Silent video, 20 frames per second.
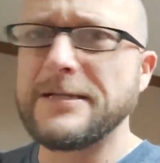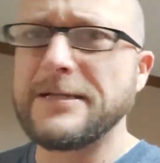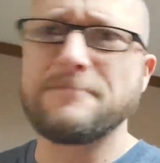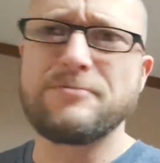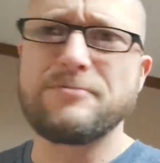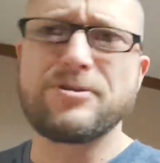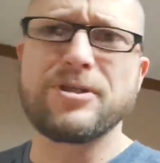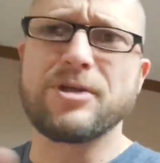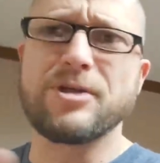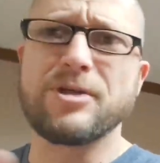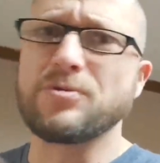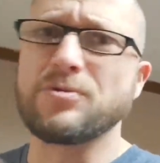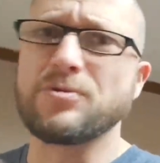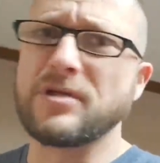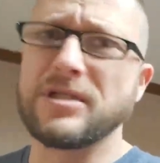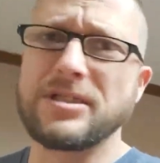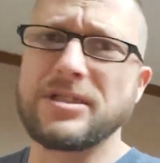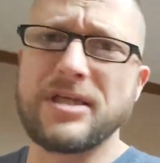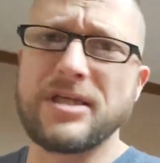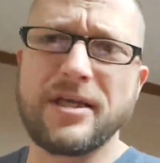Central
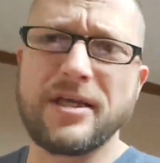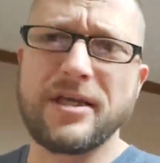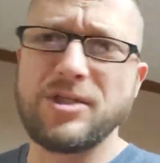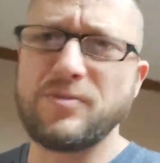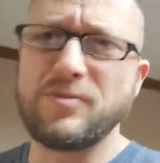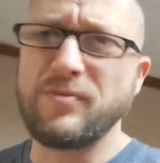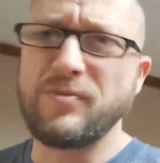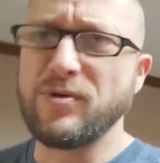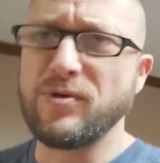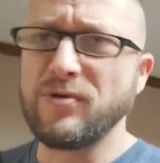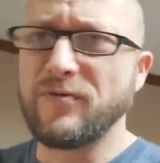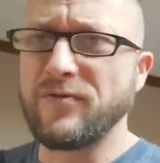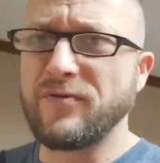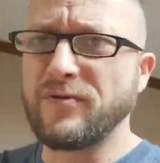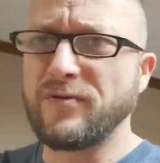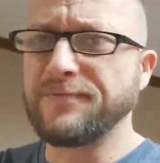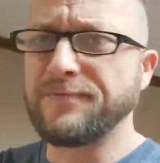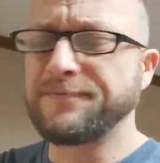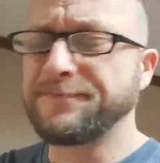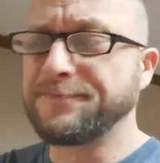Kentucky is
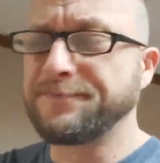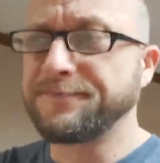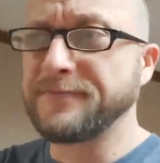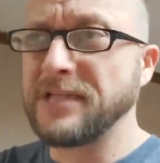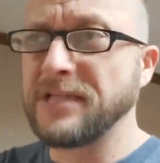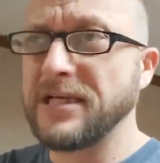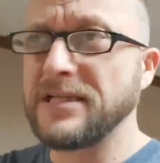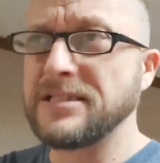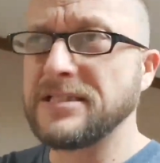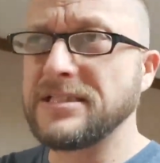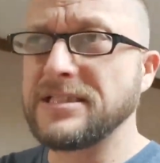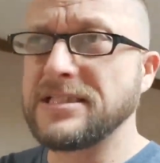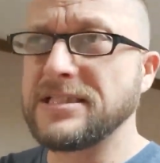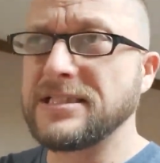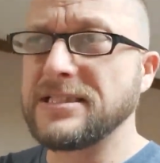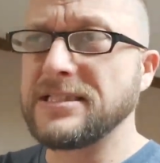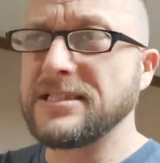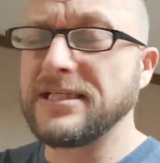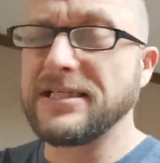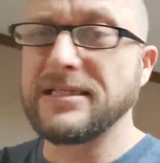beautiful.
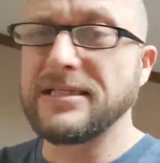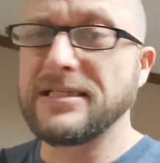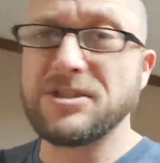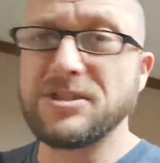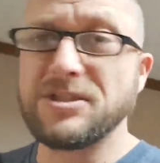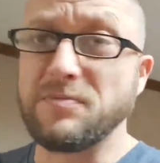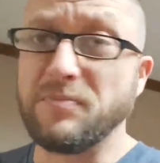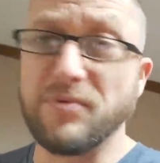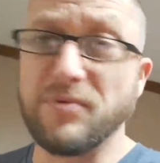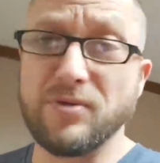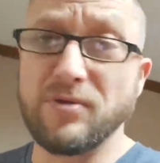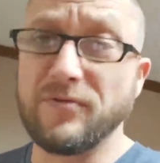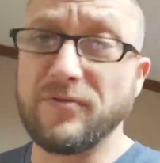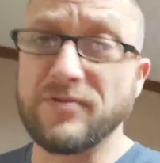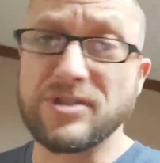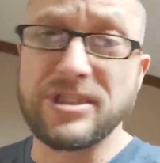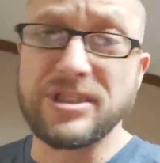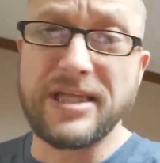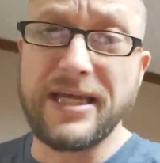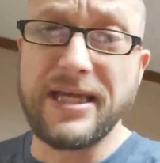It's a beautiful
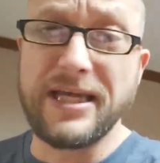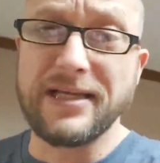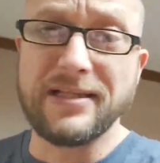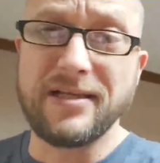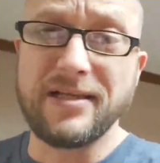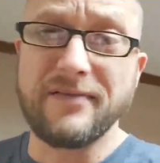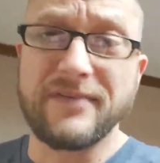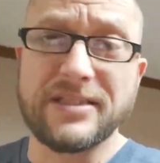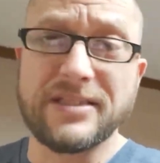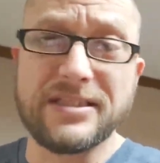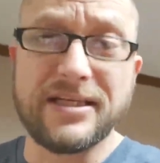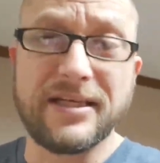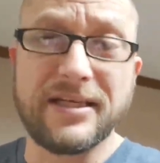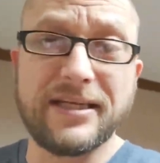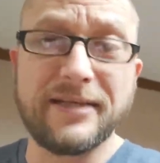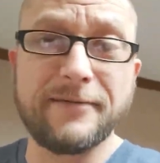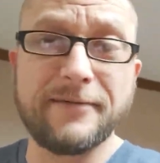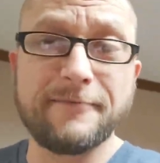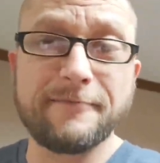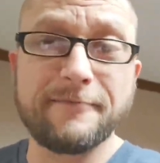state. I love Kentucky.